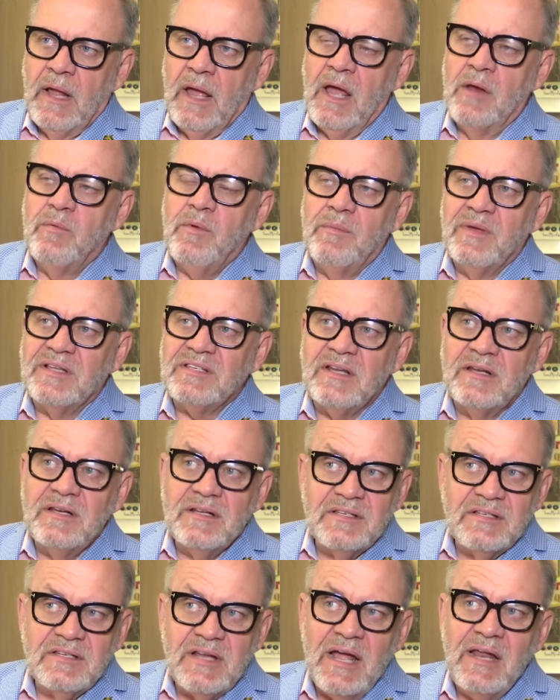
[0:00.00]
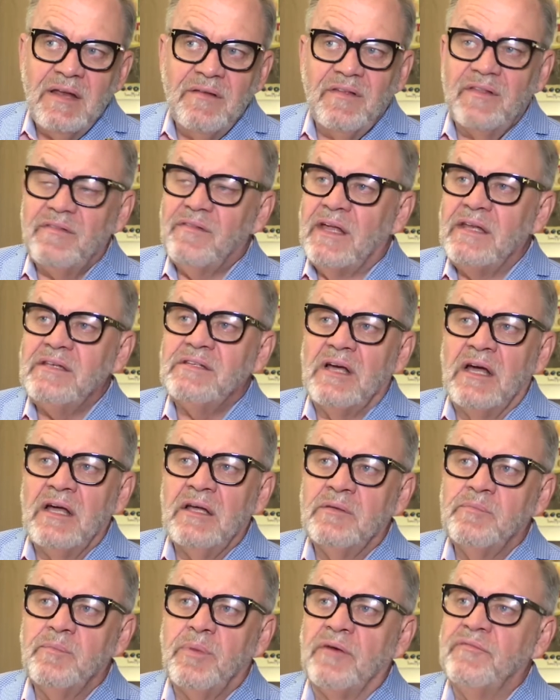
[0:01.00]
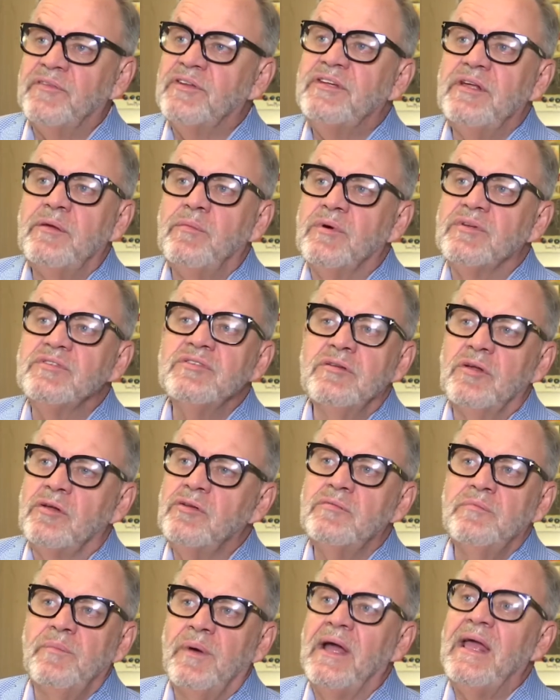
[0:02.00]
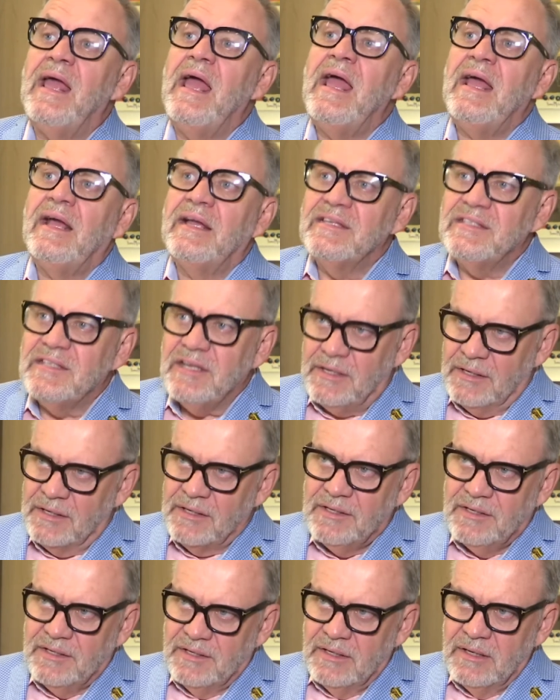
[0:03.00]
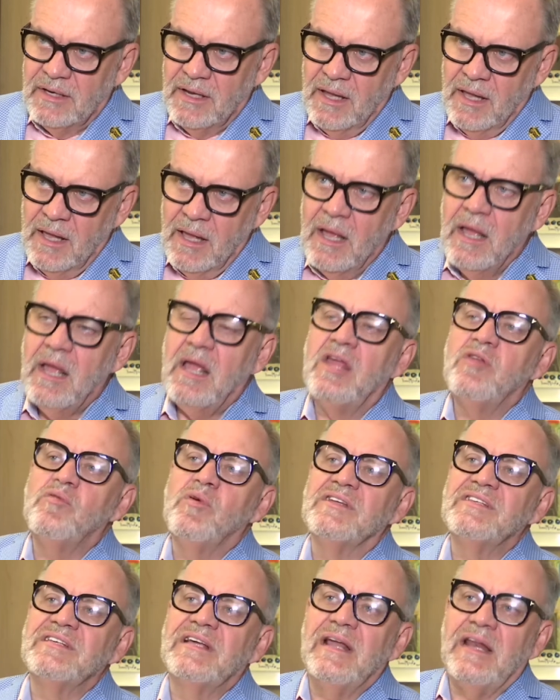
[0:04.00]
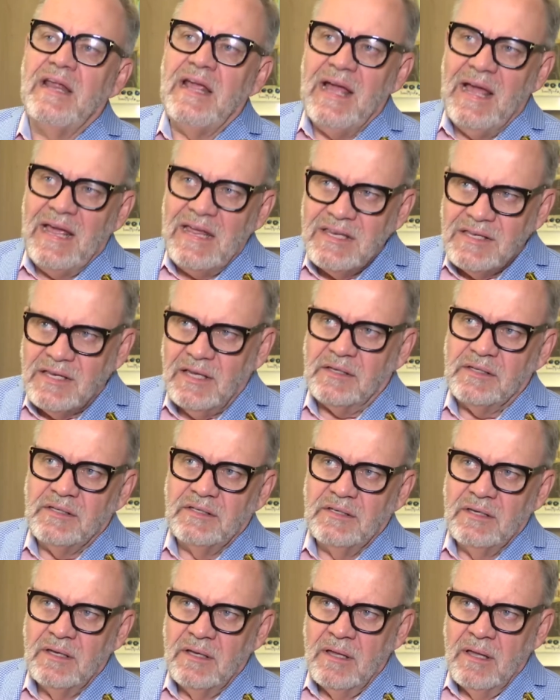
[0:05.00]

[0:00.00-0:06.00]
And we must understand that that dire poverty was not by accident. It was created